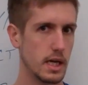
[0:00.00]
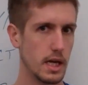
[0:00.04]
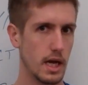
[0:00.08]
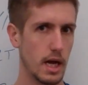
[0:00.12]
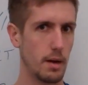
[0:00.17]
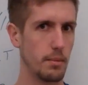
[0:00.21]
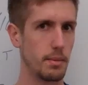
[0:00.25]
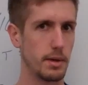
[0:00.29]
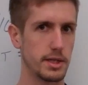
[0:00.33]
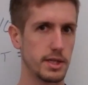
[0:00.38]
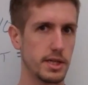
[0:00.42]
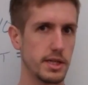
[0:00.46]

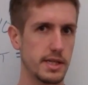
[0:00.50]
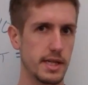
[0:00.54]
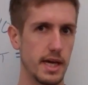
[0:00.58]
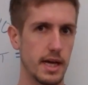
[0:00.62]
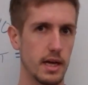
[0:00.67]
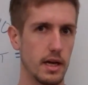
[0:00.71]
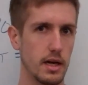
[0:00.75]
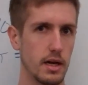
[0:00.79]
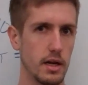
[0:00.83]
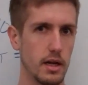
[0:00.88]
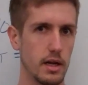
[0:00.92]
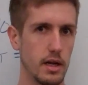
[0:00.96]
how much is
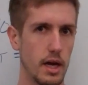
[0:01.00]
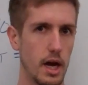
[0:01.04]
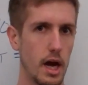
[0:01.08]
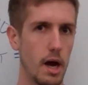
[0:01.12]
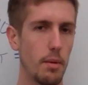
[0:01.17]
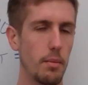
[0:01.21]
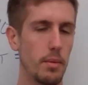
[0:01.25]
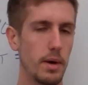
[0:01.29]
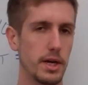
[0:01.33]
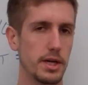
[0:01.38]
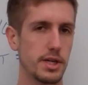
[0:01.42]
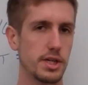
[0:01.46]
that?
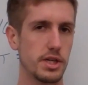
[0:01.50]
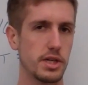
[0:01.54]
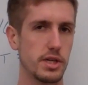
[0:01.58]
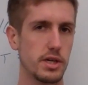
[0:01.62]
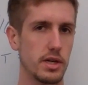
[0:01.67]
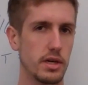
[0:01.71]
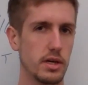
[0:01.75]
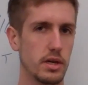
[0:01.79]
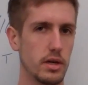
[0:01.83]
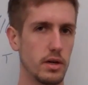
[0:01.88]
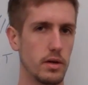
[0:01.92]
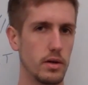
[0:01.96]
How much
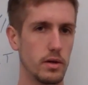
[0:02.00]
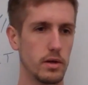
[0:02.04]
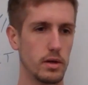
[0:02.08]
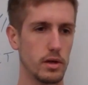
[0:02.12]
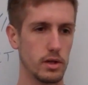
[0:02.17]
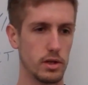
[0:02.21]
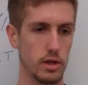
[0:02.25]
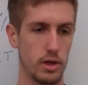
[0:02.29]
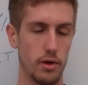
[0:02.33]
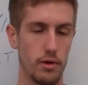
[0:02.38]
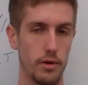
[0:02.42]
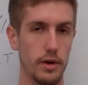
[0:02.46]

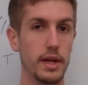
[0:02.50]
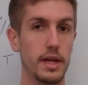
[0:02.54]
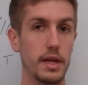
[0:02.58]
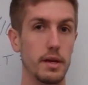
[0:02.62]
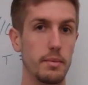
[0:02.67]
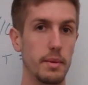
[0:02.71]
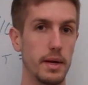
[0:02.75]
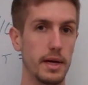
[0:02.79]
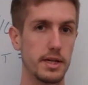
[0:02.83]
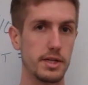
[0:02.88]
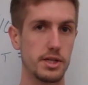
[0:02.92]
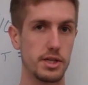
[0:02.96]

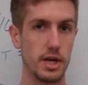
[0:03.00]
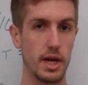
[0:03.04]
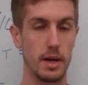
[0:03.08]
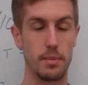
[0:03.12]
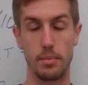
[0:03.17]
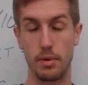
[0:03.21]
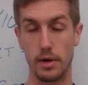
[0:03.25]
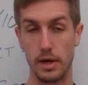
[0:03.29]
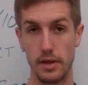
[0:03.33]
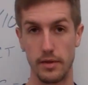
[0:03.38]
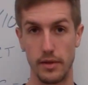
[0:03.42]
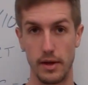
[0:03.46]
chlorine mix should I
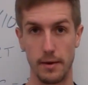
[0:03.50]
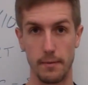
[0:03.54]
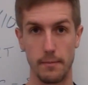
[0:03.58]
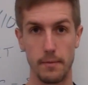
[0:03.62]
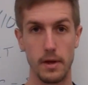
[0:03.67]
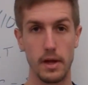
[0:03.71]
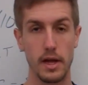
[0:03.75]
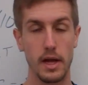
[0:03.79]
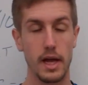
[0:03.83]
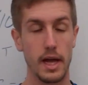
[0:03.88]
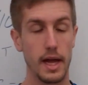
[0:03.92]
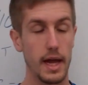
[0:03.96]
put in there?
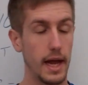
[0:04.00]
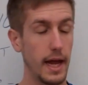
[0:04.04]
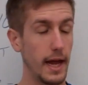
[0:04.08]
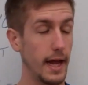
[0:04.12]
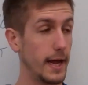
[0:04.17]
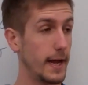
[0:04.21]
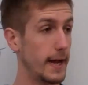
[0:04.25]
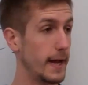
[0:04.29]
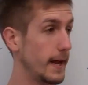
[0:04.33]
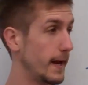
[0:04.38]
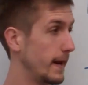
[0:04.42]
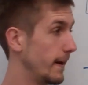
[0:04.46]

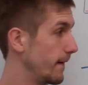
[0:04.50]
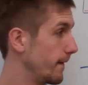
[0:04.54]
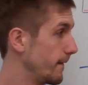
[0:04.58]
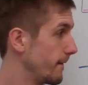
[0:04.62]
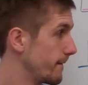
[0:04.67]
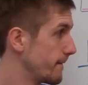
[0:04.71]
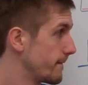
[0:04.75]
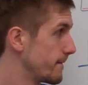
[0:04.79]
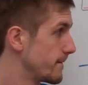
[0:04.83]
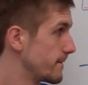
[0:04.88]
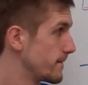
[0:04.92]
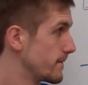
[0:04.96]
And
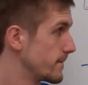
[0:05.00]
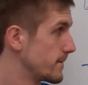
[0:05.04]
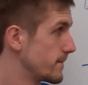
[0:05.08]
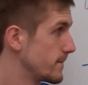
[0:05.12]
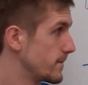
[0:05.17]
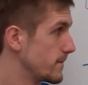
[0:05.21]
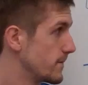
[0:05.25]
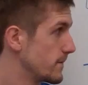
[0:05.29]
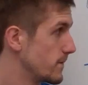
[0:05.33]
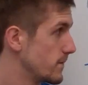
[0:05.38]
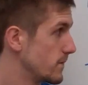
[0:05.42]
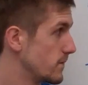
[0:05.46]

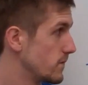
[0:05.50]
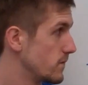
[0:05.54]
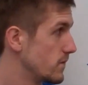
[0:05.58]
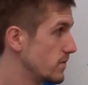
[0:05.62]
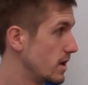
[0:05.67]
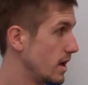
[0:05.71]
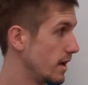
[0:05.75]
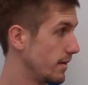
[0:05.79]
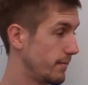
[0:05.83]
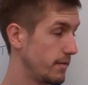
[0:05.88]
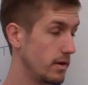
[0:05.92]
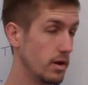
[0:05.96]

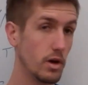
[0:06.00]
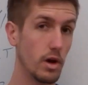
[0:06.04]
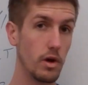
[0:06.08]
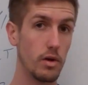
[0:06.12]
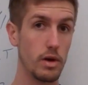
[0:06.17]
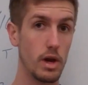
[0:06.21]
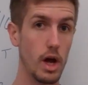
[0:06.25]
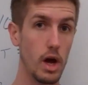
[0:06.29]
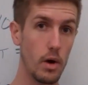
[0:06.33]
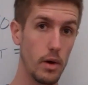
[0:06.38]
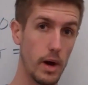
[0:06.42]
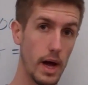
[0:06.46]
if you
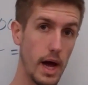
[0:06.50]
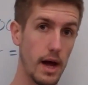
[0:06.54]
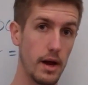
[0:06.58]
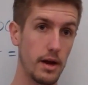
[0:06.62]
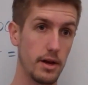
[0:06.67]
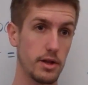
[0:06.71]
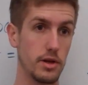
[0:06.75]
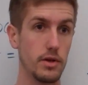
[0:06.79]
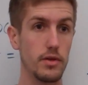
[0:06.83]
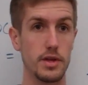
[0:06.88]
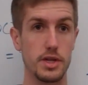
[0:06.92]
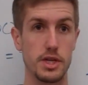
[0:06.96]
don't know how
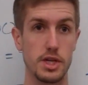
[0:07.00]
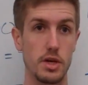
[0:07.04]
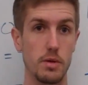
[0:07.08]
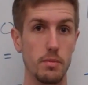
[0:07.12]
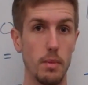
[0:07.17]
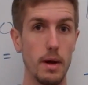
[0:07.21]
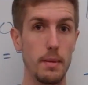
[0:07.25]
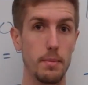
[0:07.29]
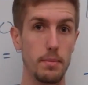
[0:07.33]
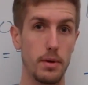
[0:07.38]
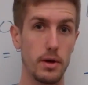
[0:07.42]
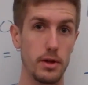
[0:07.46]
to do this, you
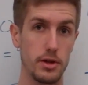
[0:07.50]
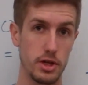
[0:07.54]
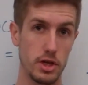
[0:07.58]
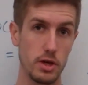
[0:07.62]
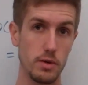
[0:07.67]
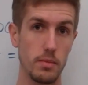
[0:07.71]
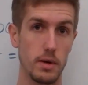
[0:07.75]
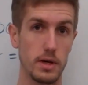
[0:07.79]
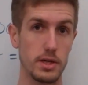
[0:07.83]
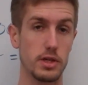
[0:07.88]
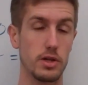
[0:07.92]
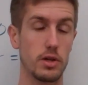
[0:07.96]
might put
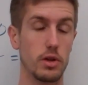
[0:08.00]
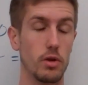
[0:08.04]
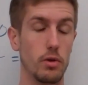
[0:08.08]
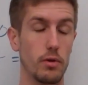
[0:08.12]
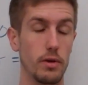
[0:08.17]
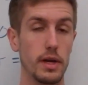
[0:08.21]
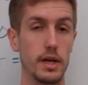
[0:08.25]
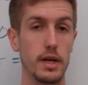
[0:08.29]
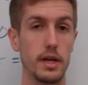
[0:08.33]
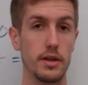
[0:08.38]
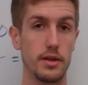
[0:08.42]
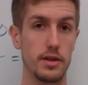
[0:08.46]
too much
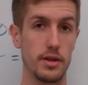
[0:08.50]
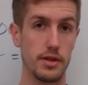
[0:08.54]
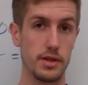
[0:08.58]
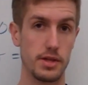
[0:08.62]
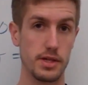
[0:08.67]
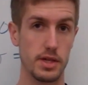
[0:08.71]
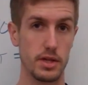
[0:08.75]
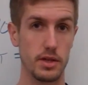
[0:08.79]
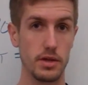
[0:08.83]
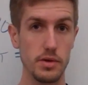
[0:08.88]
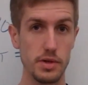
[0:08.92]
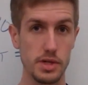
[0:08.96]
chlorine into the
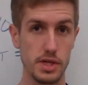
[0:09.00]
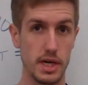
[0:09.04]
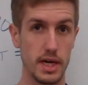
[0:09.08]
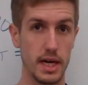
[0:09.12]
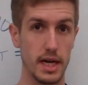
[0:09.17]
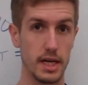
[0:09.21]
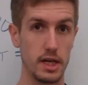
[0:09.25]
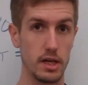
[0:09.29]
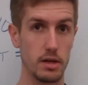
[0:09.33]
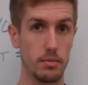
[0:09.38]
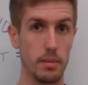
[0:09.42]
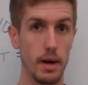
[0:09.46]
solution
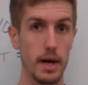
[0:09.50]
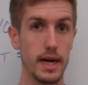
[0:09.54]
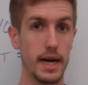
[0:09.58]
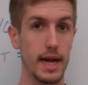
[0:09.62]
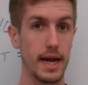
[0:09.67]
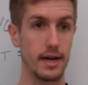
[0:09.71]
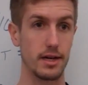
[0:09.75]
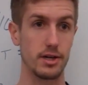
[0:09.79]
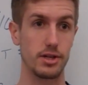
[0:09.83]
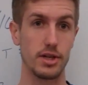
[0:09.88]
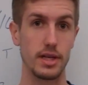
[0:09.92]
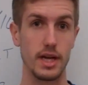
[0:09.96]
and you might
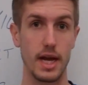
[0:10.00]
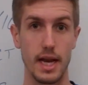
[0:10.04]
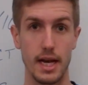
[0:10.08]
actually